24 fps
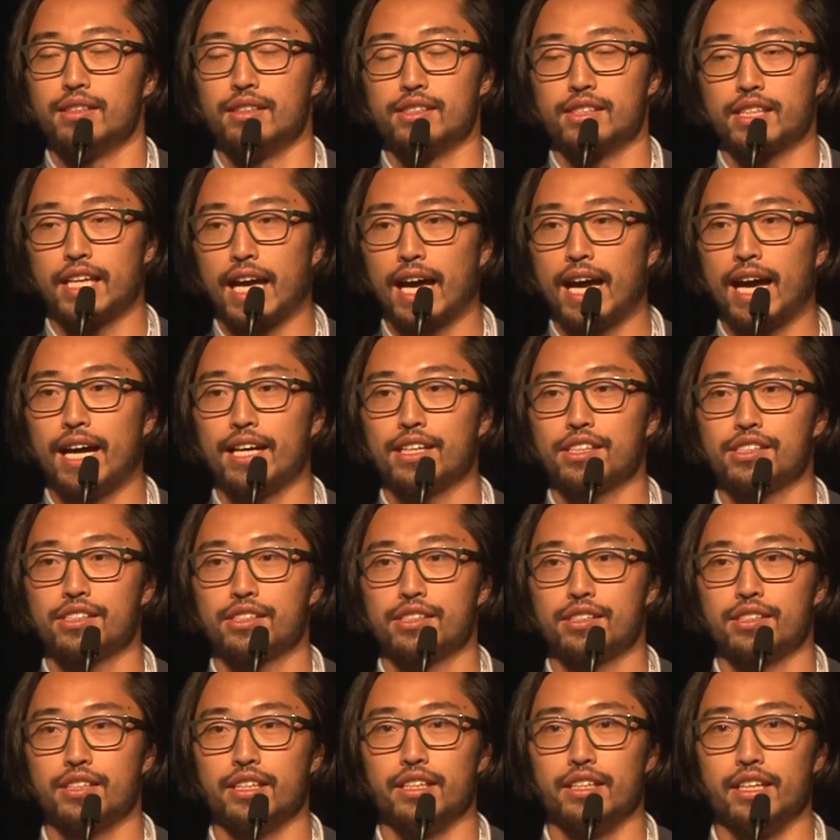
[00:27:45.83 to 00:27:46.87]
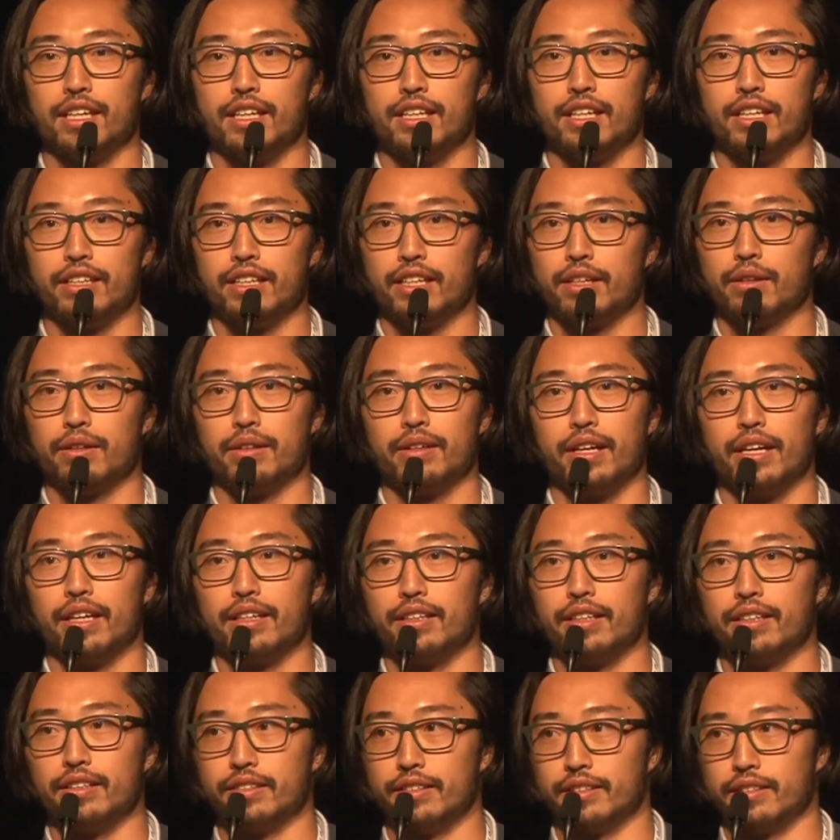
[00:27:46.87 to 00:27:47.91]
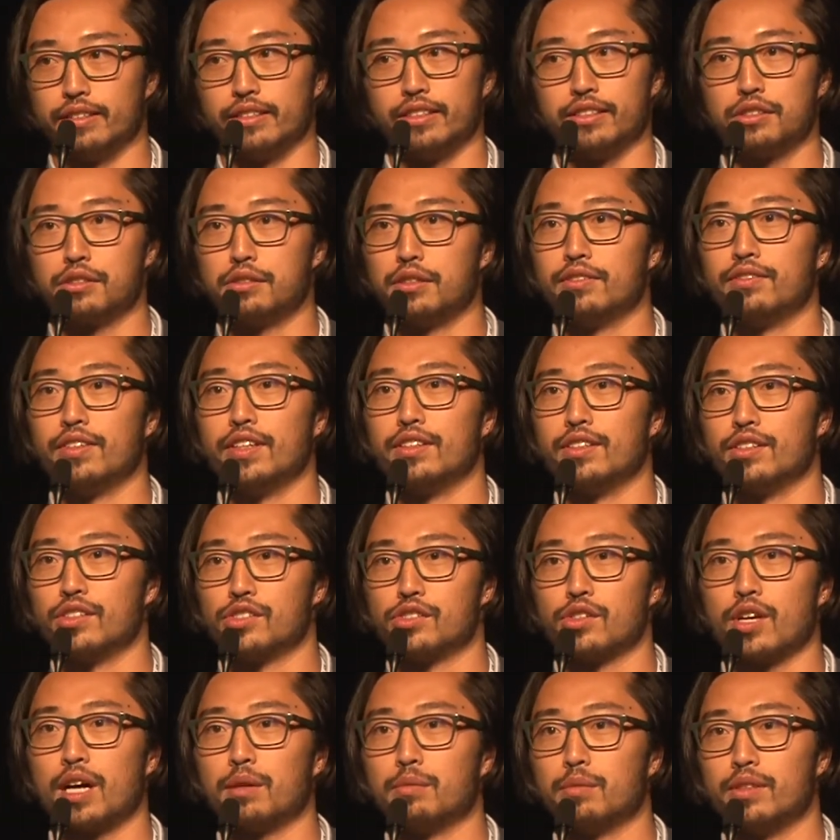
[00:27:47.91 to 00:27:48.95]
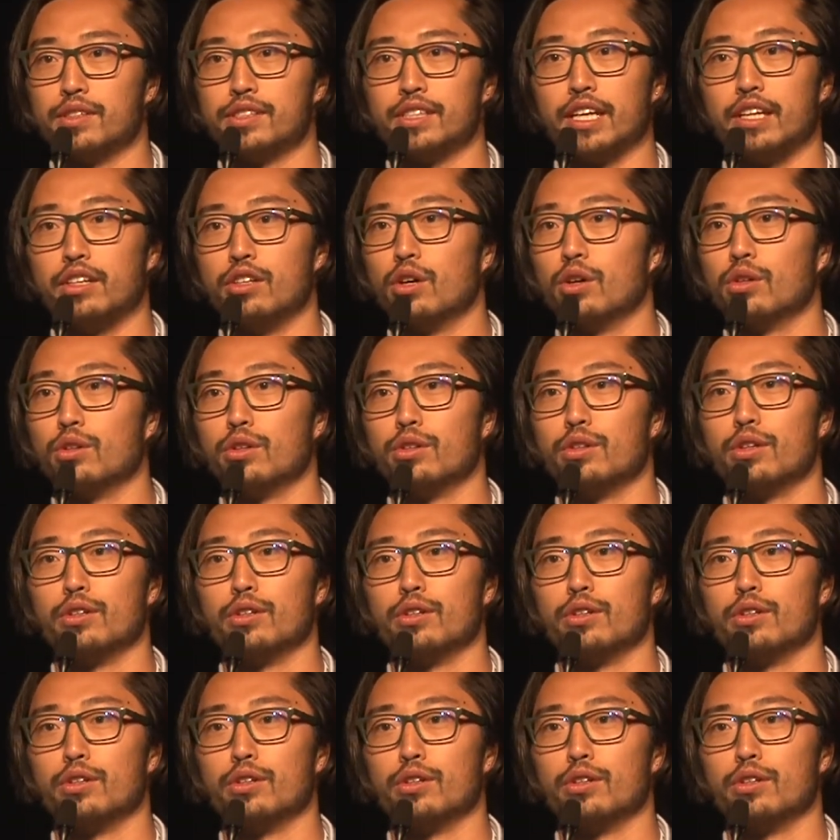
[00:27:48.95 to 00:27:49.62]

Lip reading: cash, and then the street vendor stopped me and said, no,